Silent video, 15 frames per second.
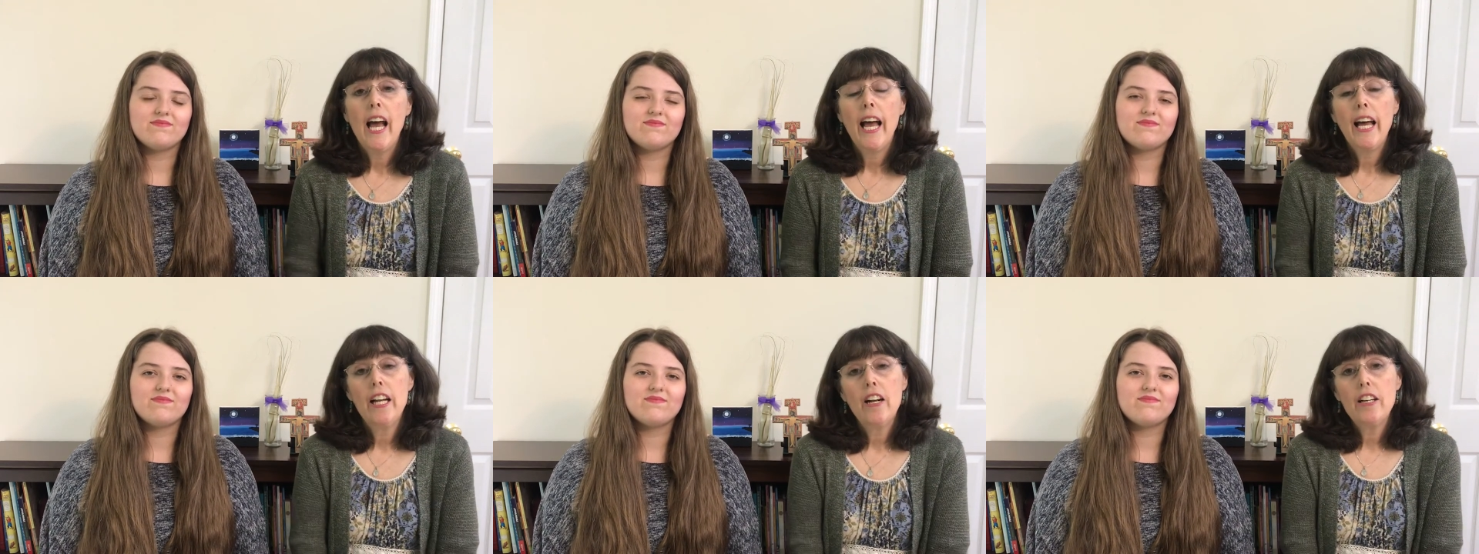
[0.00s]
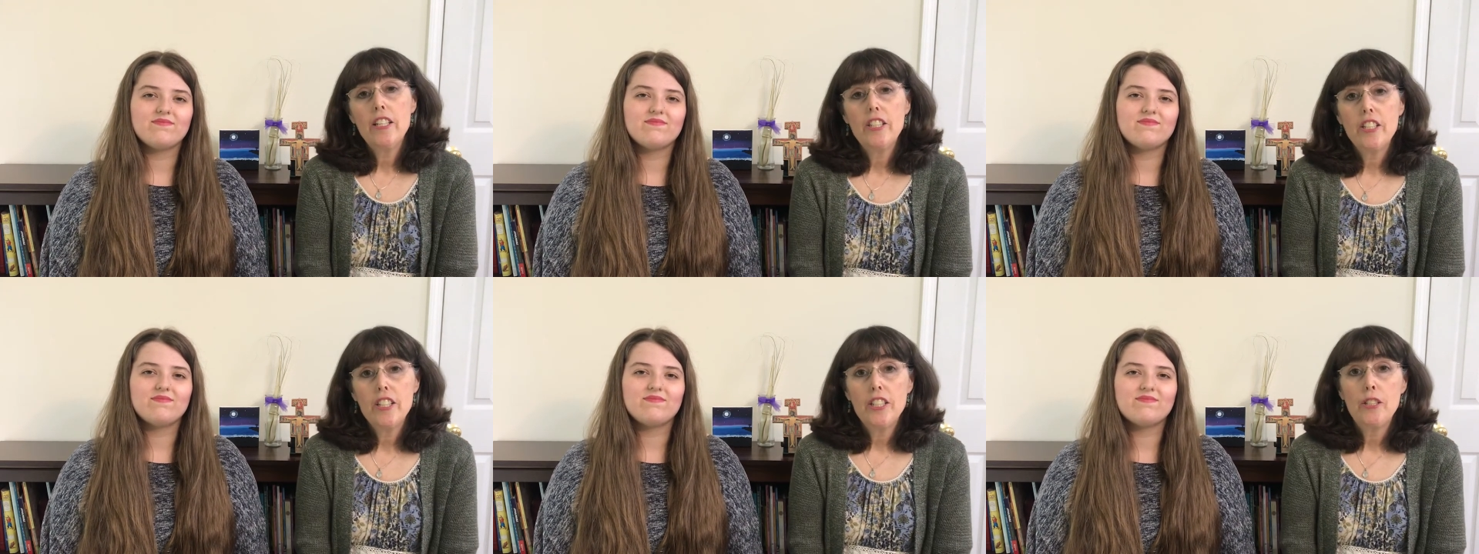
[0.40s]
Speaker 1: At our
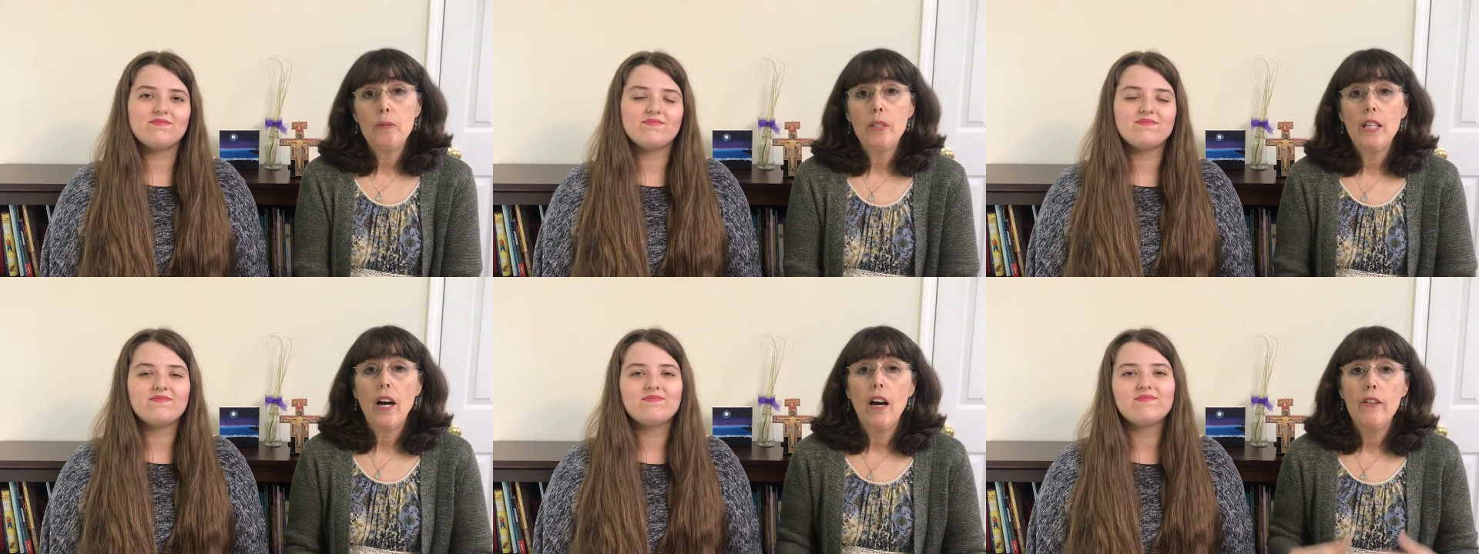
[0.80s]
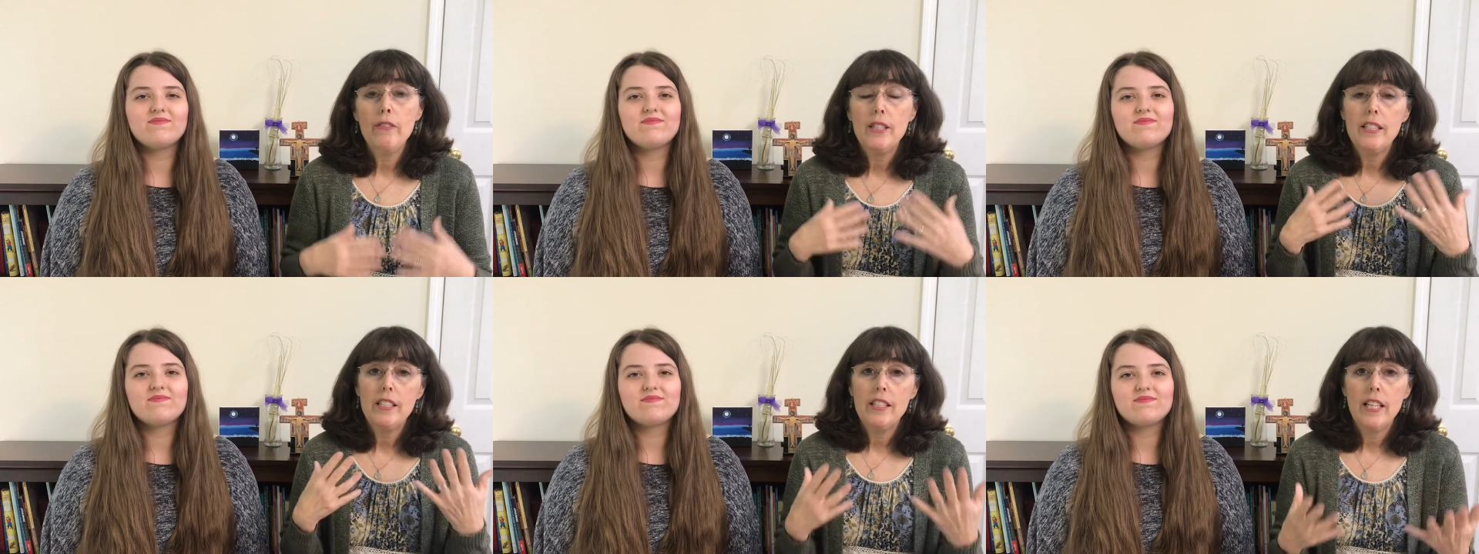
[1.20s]
church, we
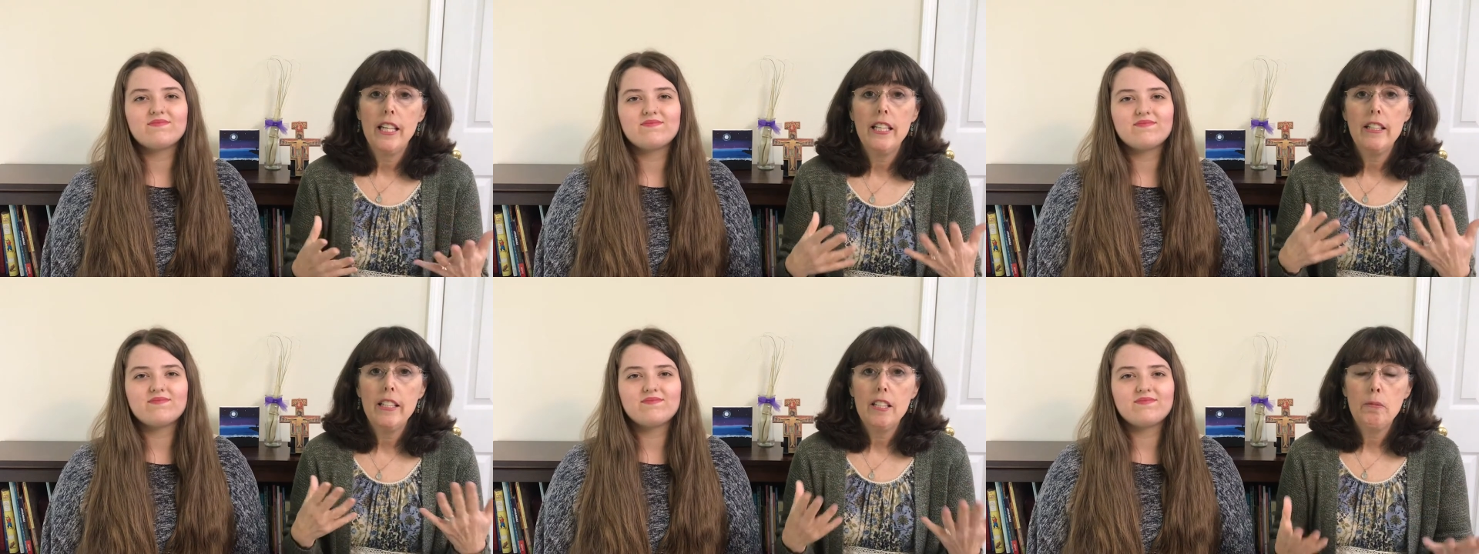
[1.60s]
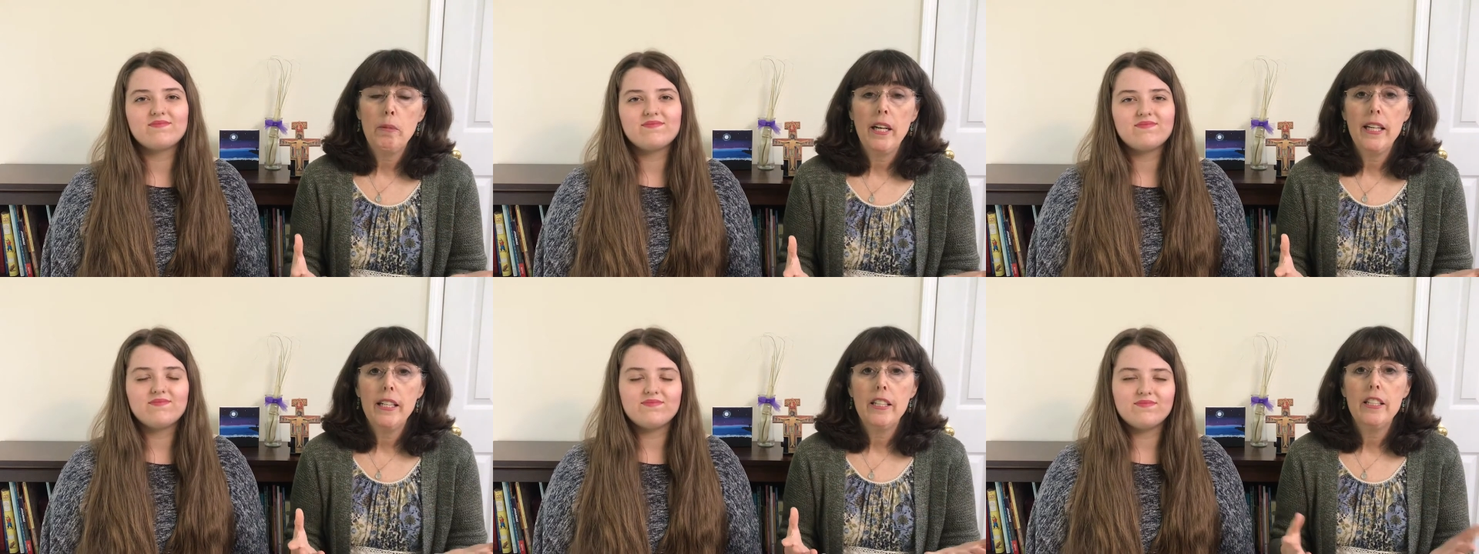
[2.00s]
often say these
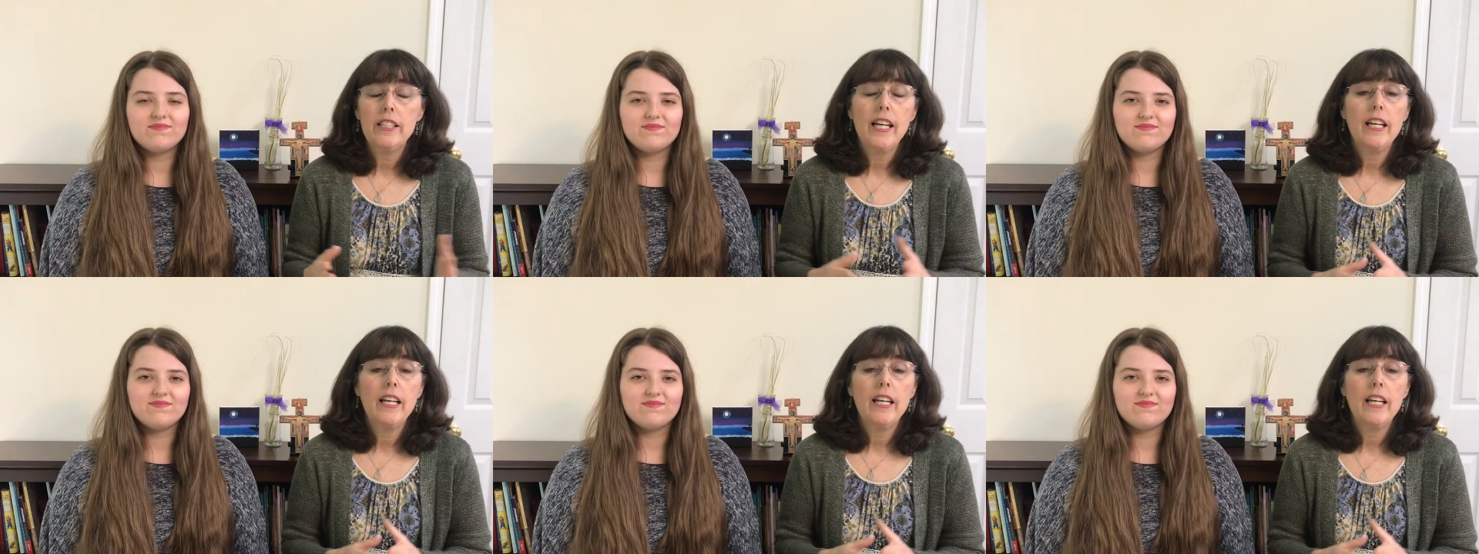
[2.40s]
prayers